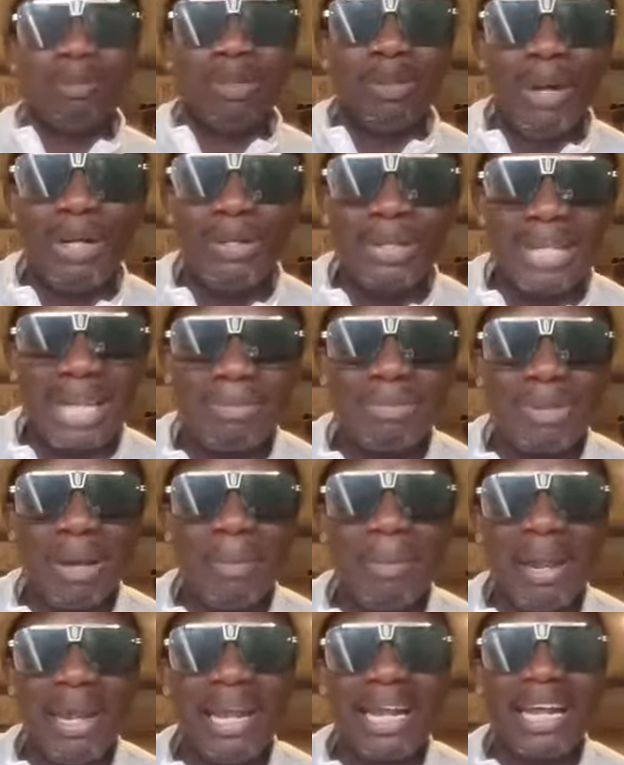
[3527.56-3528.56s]
You want to come to
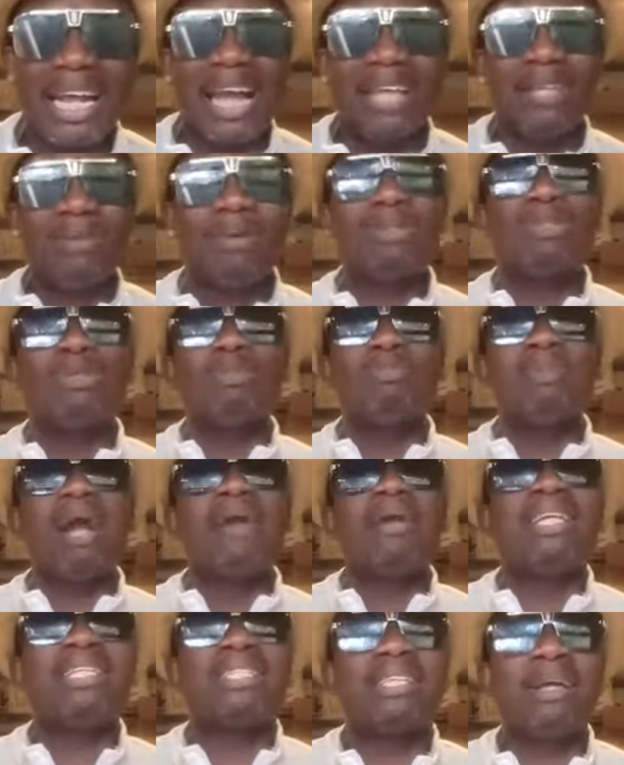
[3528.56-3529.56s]
America, you want to
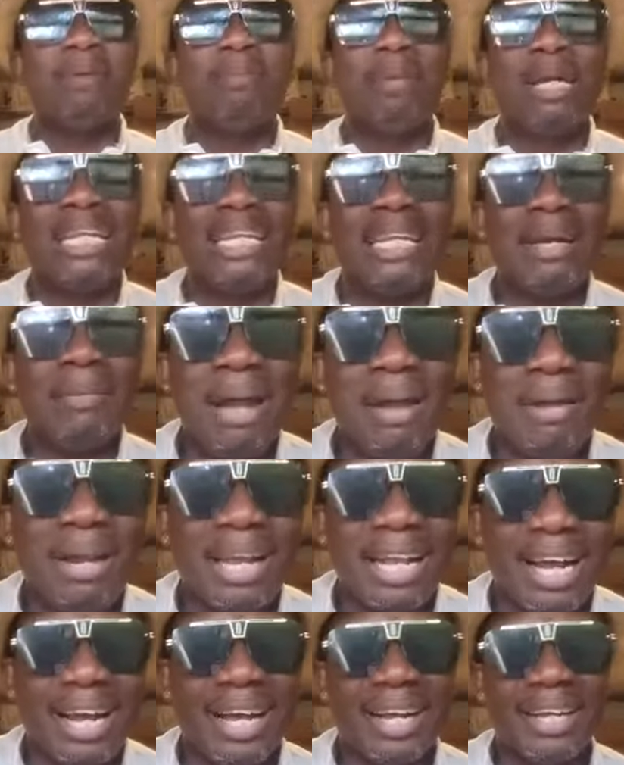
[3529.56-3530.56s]
marry somebody in
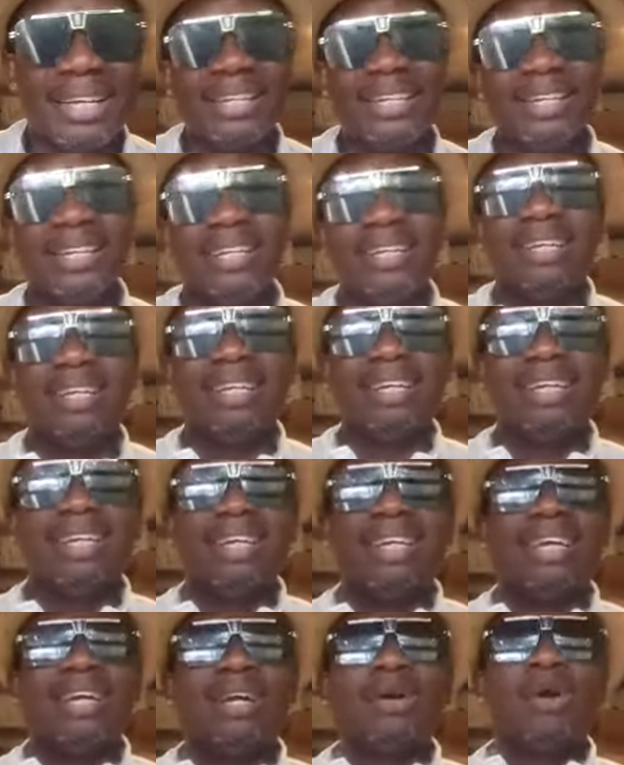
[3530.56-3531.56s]
America,
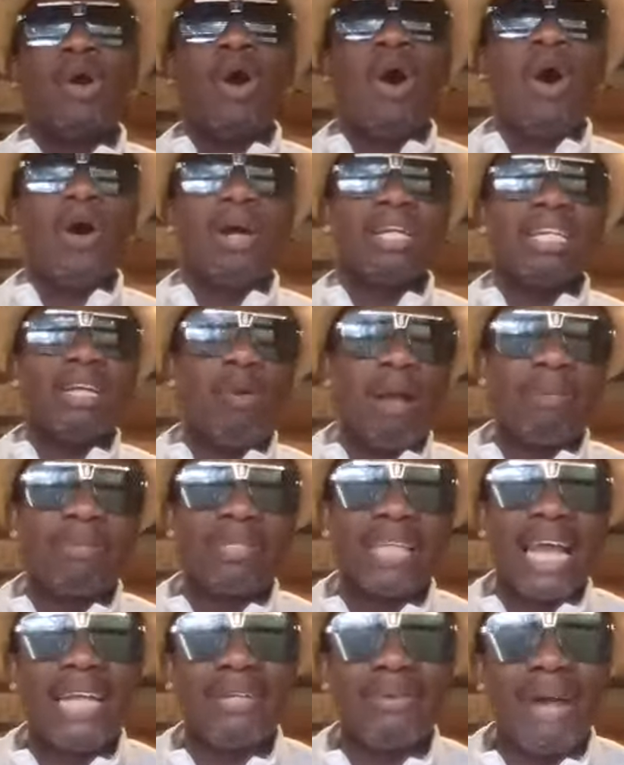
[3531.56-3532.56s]
go on the
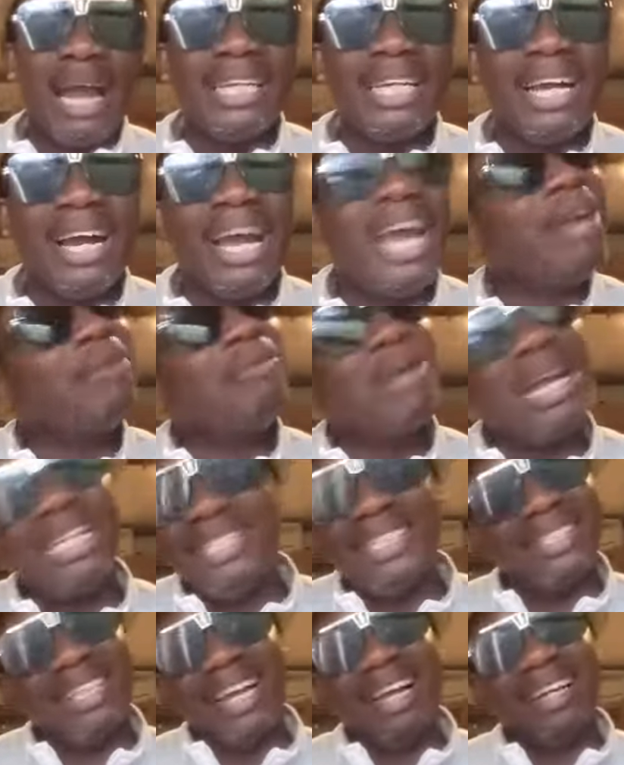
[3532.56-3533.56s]
website right now and
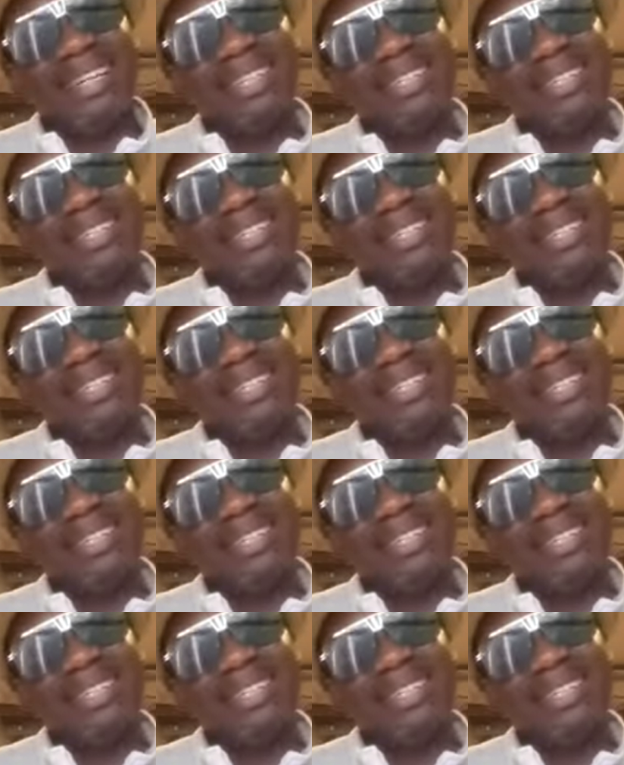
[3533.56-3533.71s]
register.